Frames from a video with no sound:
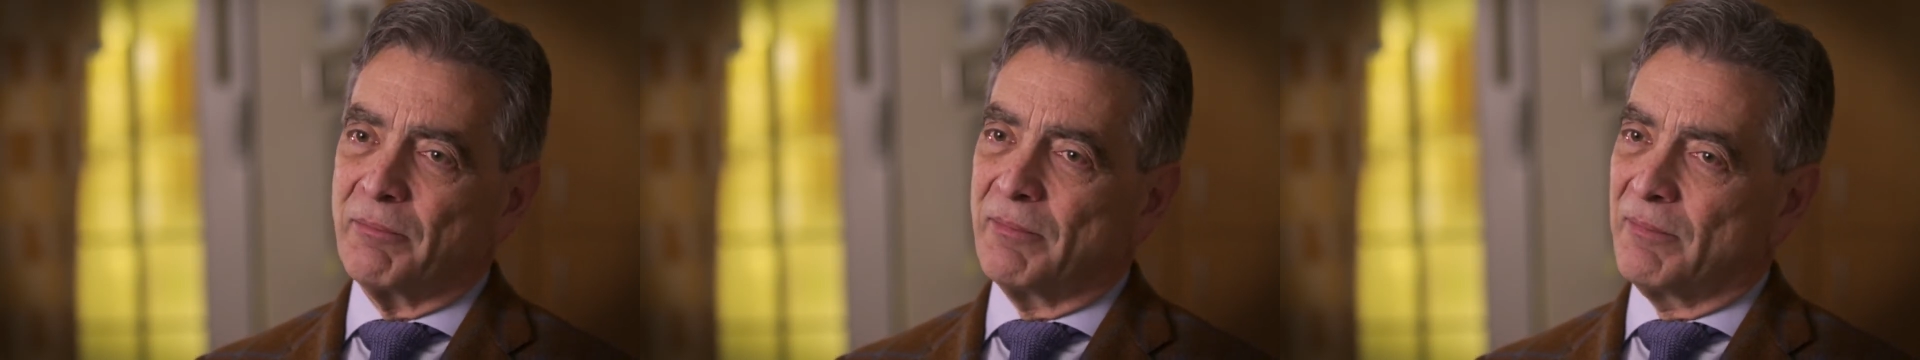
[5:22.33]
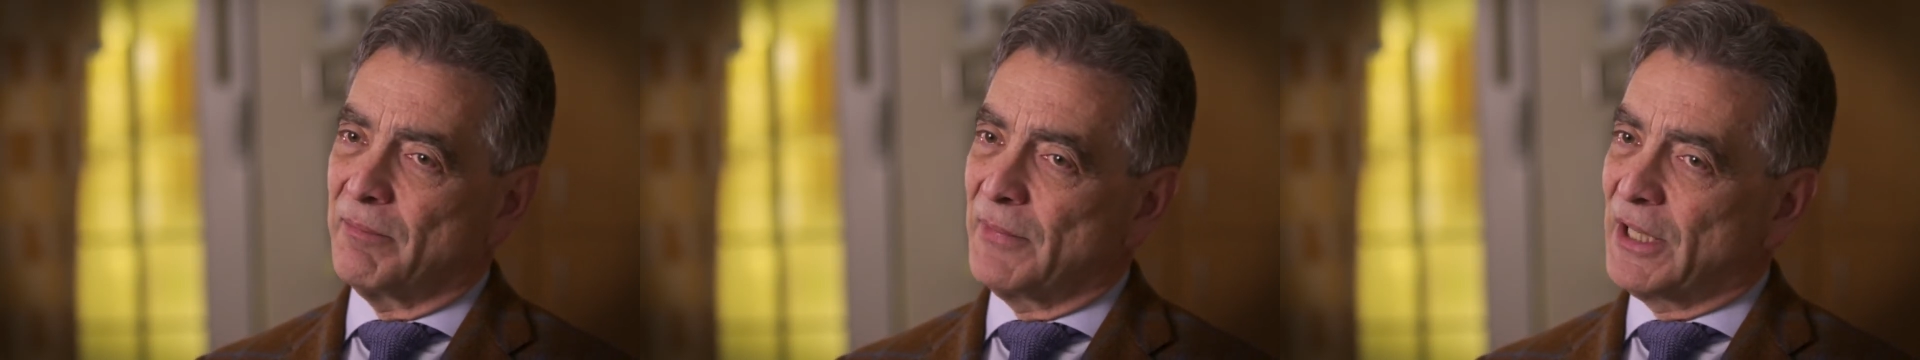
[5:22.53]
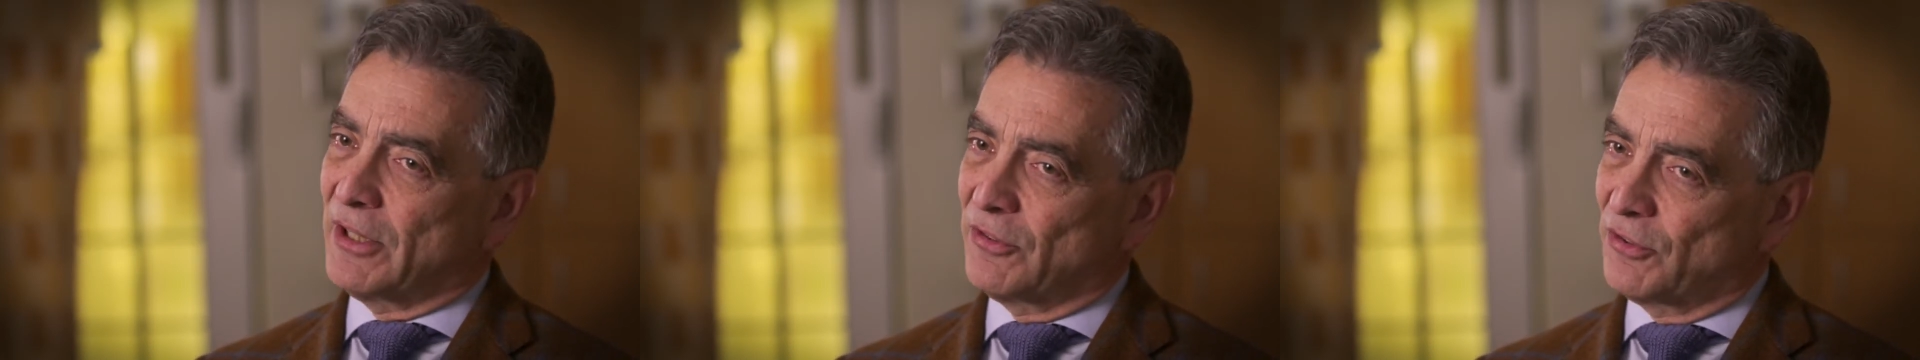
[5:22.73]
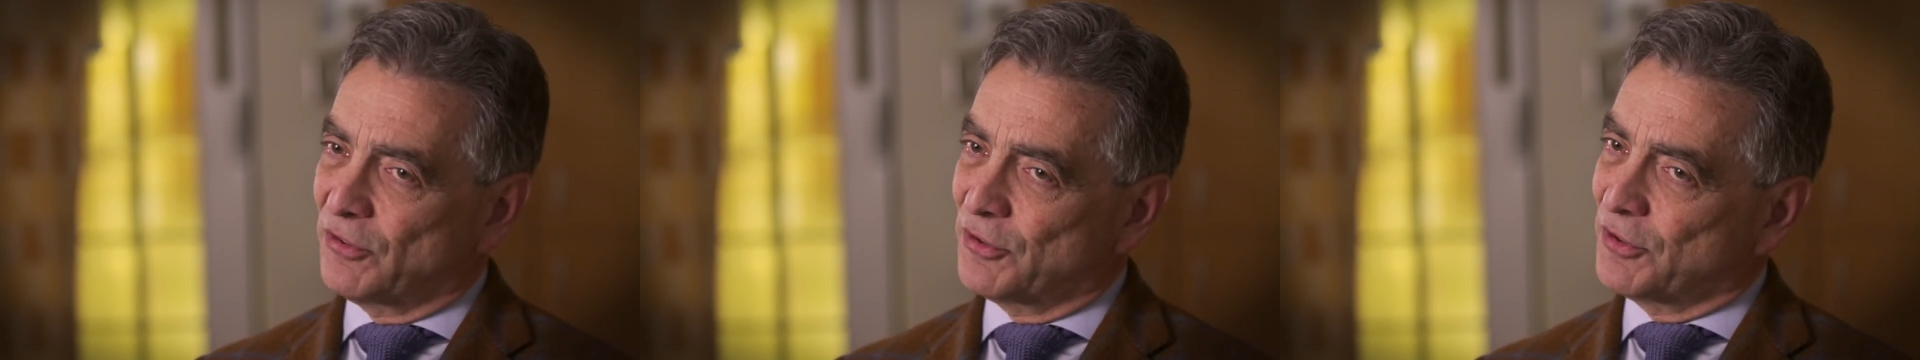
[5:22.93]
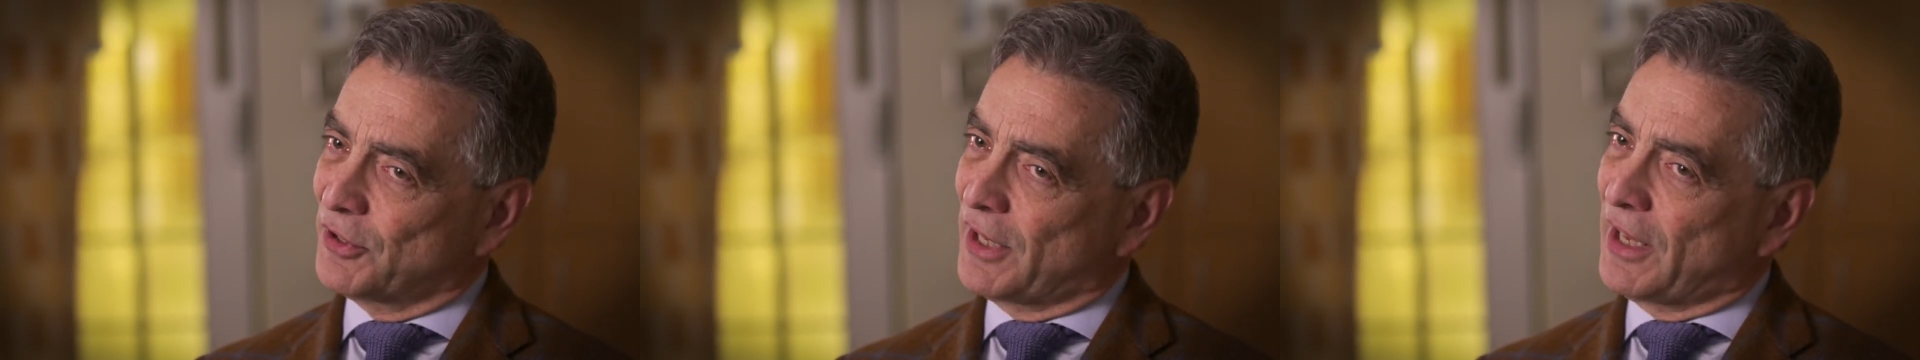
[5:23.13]

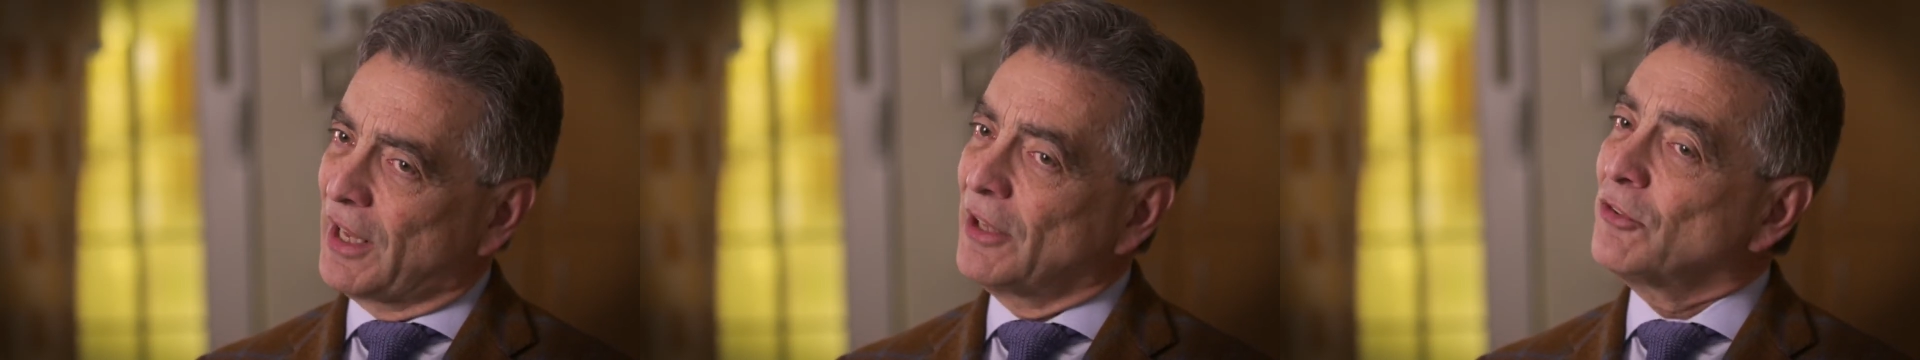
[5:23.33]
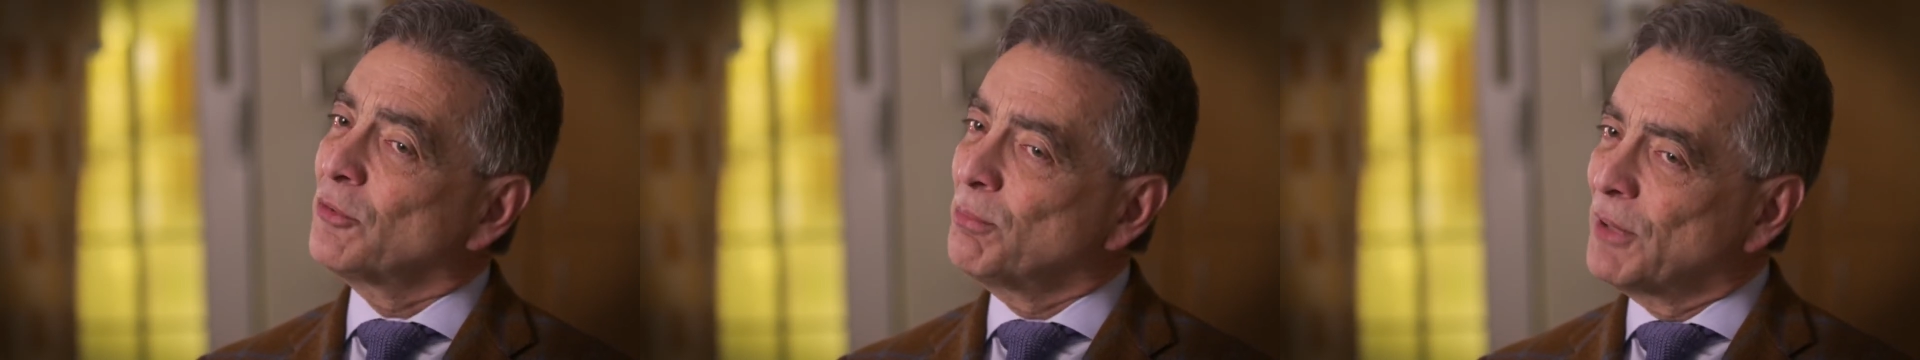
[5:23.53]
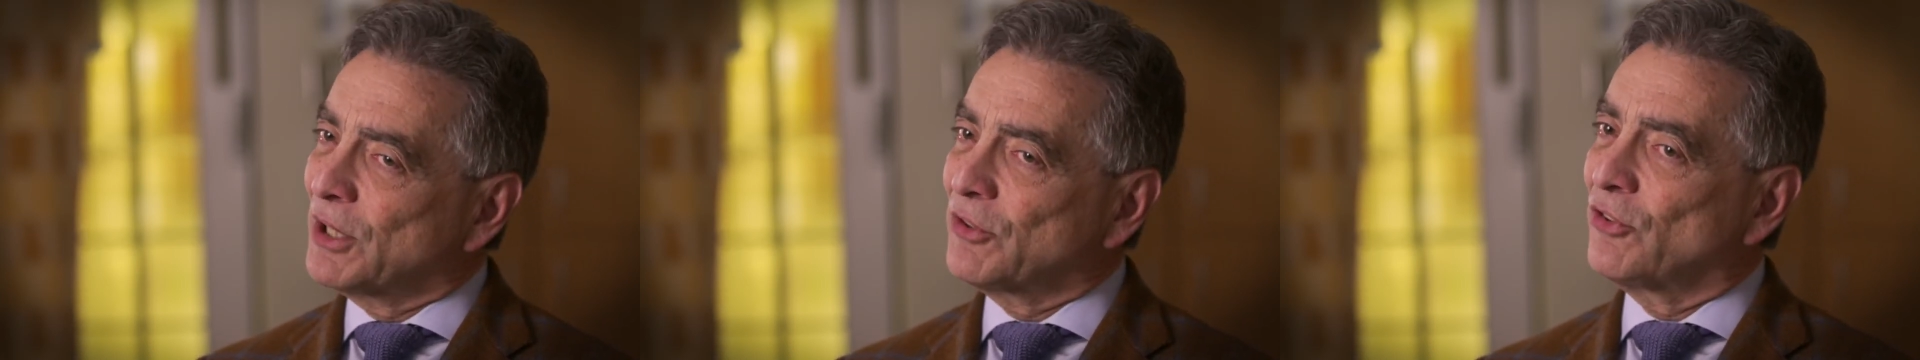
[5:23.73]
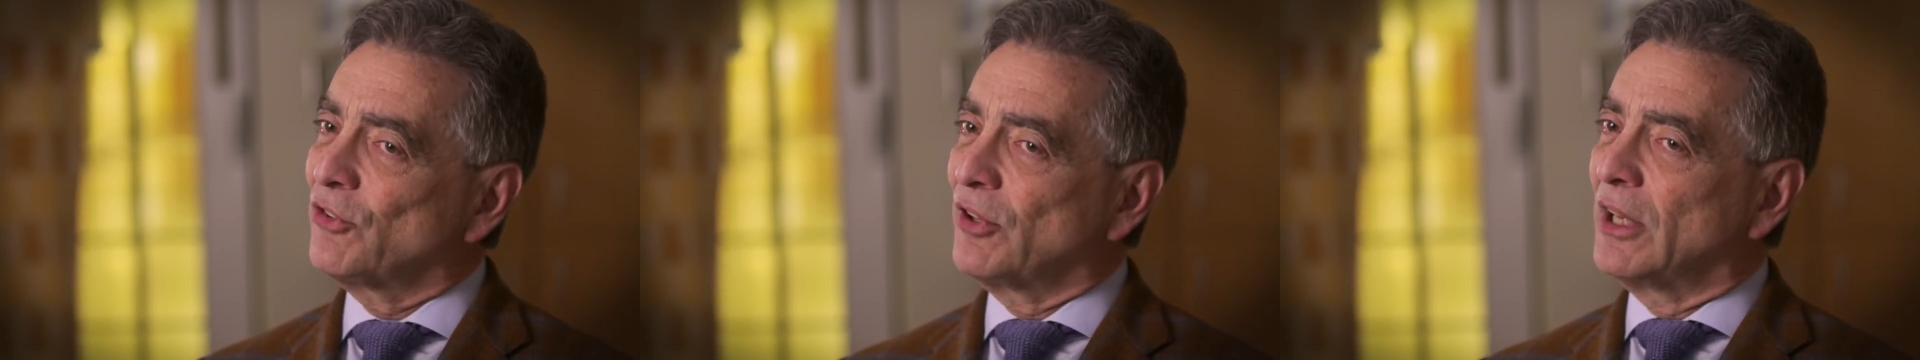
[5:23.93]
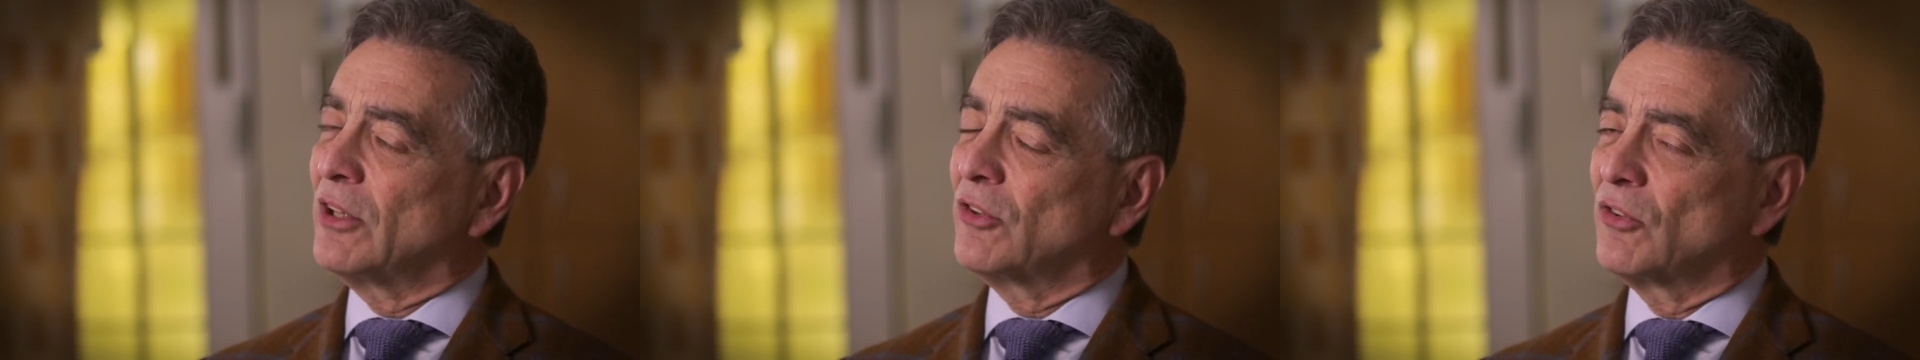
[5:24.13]
makes as much
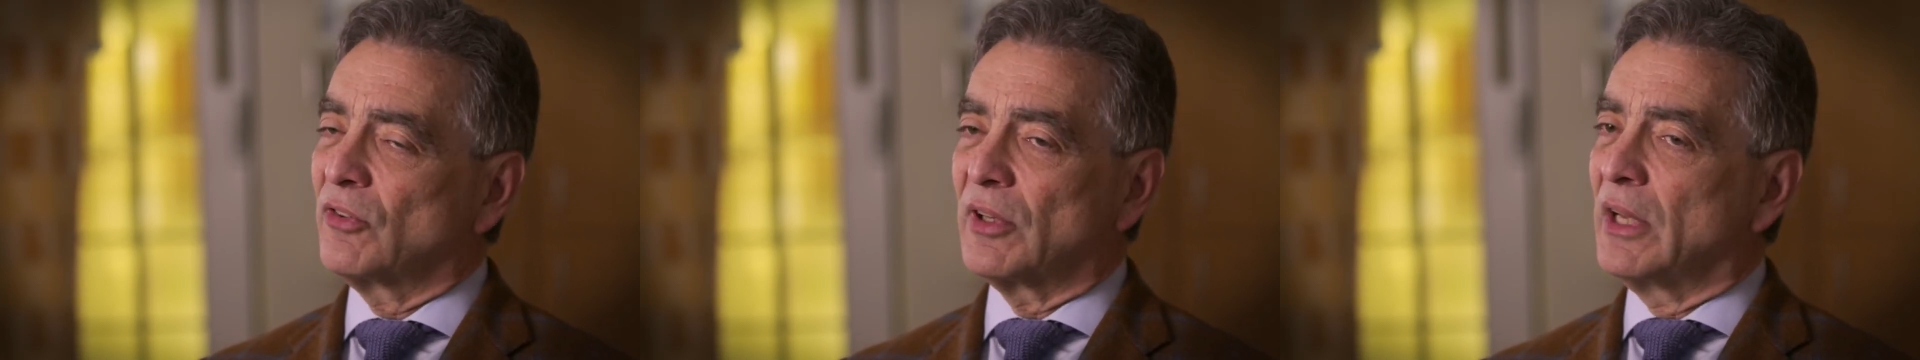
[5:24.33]
sense,